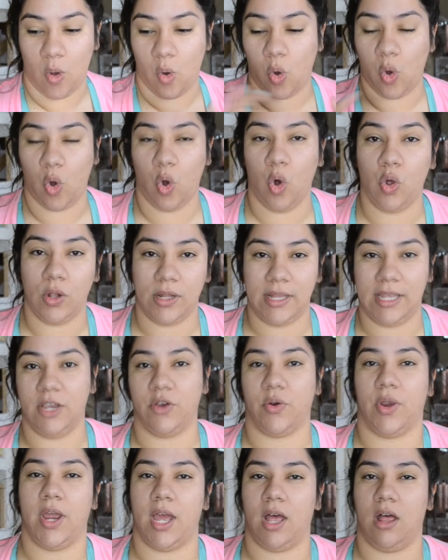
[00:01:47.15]
holy
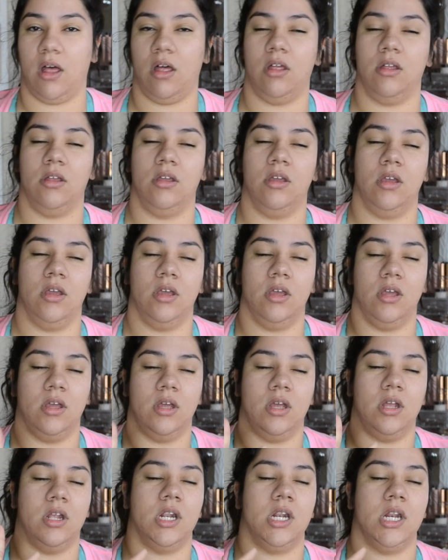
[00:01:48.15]
grail,
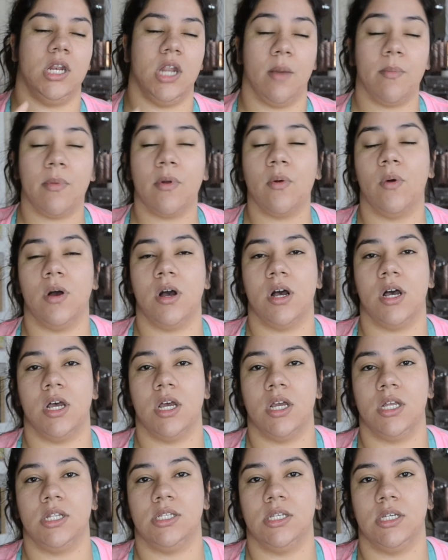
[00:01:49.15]

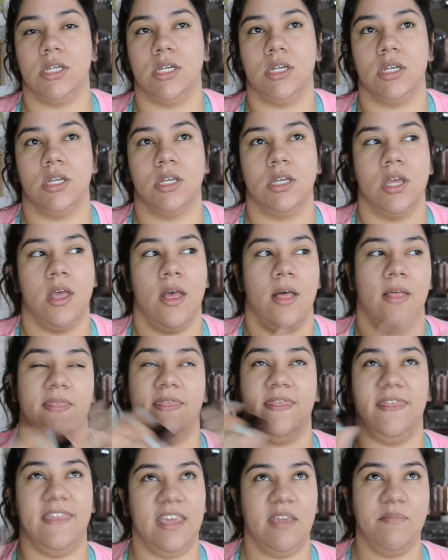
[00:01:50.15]
#1,
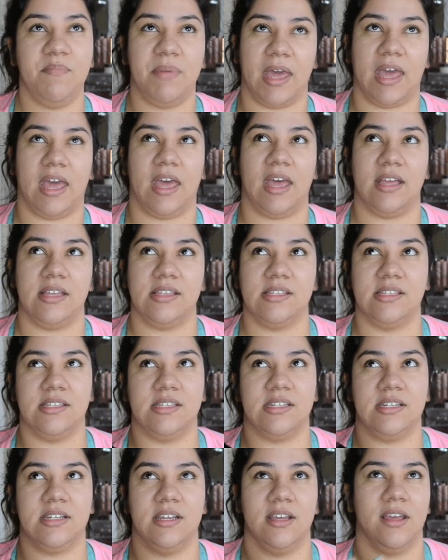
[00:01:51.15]
the
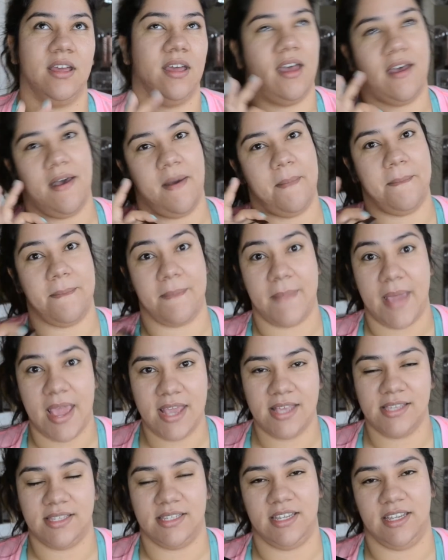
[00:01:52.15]
best,
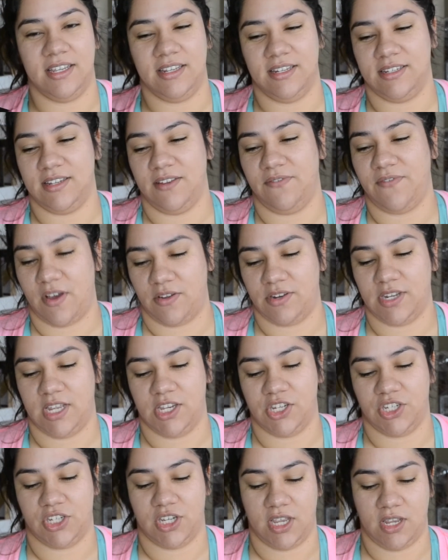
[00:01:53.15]
amazing
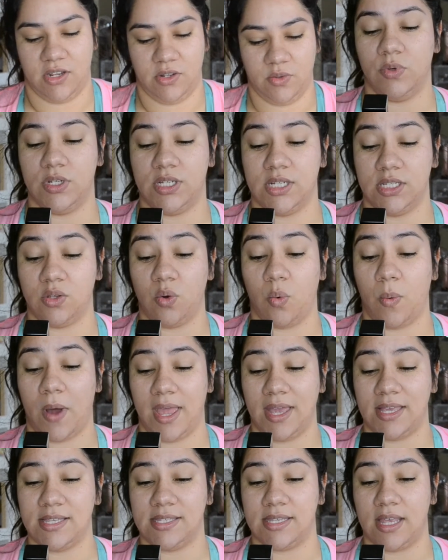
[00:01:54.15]
foundation, which is the
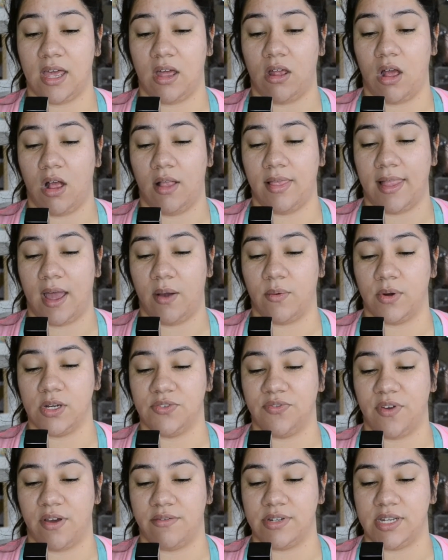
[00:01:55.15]
YSL All Hours
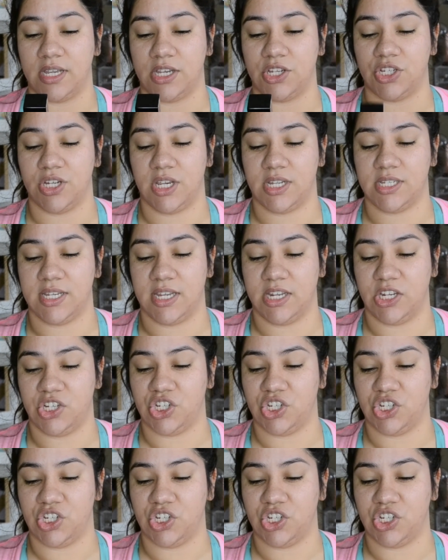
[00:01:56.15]
Foundation in